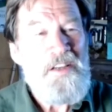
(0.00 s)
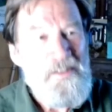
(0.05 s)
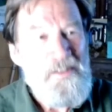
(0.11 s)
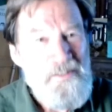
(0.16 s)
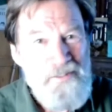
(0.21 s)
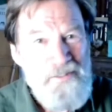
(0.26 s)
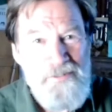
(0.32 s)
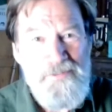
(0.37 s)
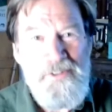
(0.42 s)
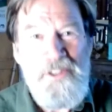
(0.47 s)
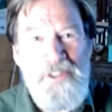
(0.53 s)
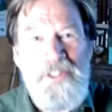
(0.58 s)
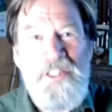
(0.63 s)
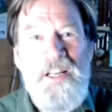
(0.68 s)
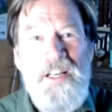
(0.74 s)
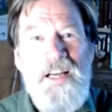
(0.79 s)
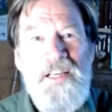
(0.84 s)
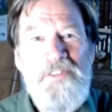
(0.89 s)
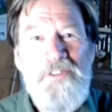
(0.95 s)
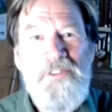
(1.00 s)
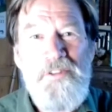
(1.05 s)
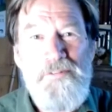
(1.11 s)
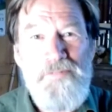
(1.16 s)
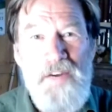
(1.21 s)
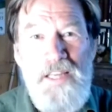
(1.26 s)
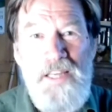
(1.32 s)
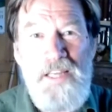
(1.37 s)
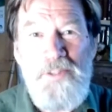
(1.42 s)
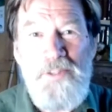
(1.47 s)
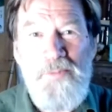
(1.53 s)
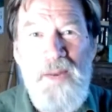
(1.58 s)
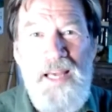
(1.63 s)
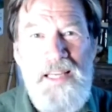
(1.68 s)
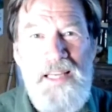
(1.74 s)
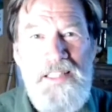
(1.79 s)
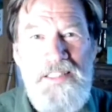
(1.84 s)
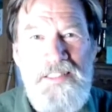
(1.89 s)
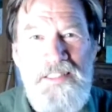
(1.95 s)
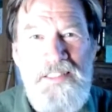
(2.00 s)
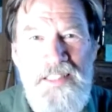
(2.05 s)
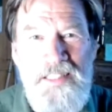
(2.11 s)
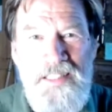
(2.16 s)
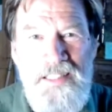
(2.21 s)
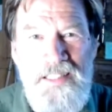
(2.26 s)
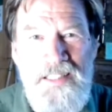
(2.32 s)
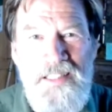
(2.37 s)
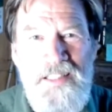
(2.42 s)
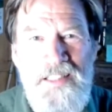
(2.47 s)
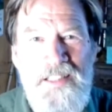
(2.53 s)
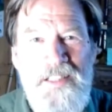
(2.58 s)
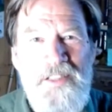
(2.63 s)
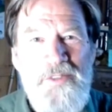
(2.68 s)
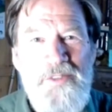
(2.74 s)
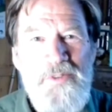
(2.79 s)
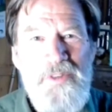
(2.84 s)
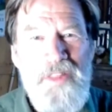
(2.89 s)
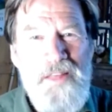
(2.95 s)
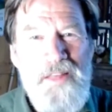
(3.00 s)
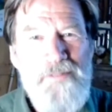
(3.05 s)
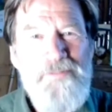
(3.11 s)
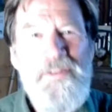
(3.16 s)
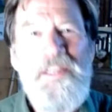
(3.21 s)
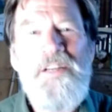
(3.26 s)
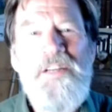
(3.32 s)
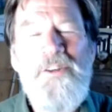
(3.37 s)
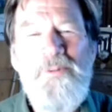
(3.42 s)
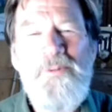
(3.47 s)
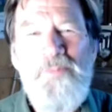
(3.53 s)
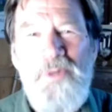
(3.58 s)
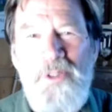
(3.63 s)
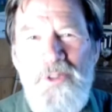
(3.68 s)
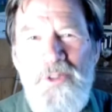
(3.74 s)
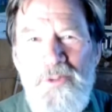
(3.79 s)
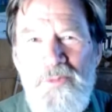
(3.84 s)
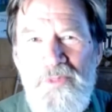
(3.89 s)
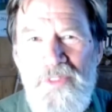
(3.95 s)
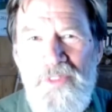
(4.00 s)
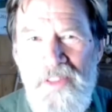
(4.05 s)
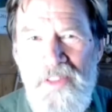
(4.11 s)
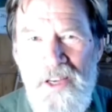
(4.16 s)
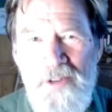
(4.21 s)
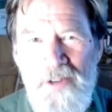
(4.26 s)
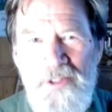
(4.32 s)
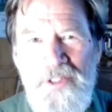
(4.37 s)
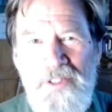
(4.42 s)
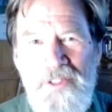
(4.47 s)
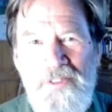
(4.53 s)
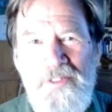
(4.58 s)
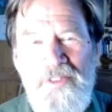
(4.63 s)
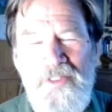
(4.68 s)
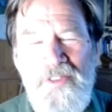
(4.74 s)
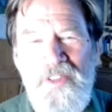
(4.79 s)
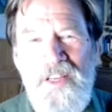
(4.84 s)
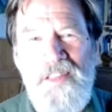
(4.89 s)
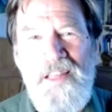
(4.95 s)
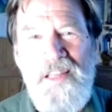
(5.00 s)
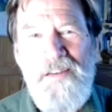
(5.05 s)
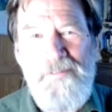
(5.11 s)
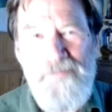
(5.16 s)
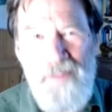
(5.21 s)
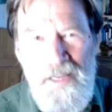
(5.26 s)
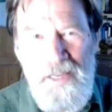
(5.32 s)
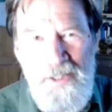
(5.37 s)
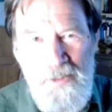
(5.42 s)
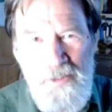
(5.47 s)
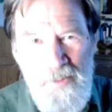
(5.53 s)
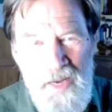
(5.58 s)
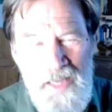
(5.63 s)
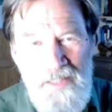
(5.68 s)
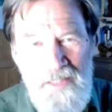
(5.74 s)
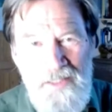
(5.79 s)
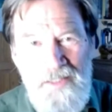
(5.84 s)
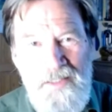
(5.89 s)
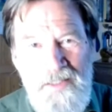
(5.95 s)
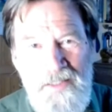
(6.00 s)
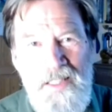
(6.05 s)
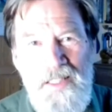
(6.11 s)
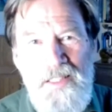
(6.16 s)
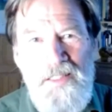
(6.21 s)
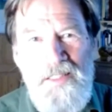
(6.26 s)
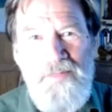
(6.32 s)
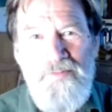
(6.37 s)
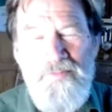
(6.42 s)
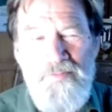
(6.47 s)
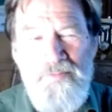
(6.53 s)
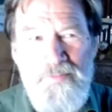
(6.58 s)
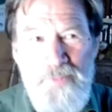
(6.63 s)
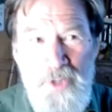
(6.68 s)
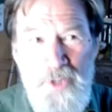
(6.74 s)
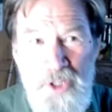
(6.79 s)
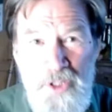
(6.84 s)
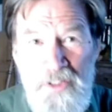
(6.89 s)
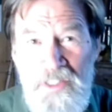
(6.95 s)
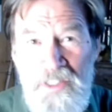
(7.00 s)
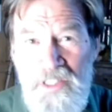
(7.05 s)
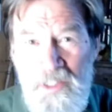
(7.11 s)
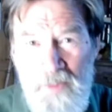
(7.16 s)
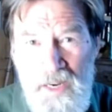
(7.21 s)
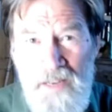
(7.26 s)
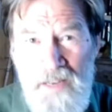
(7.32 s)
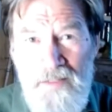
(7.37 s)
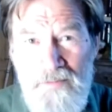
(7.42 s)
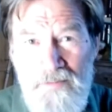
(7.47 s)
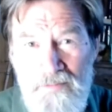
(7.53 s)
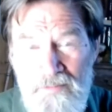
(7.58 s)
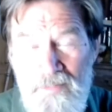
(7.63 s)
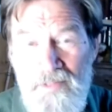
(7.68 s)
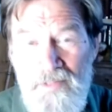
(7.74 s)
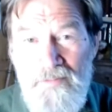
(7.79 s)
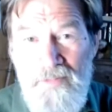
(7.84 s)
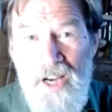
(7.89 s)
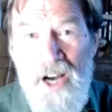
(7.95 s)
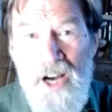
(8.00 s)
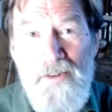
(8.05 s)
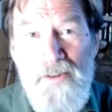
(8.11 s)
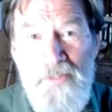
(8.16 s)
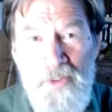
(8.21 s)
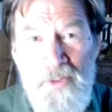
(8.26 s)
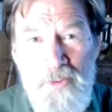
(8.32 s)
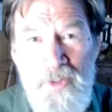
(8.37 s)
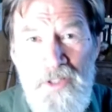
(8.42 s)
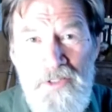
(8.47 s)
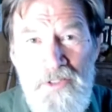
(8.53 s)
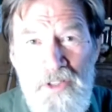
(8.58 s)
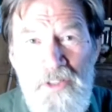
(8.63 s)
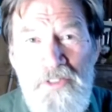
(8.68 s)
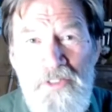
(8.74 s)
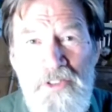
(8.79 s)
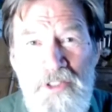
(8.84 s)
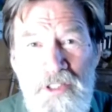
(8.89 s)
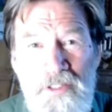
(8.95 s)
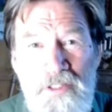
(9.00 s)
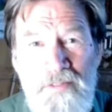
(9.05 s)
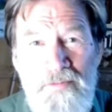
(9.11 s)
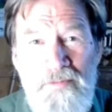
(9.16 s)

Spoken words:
fertilize the phytoplankton with their fecal plumes in the oceans, and that phytoplankton produces about half the world's oxygen.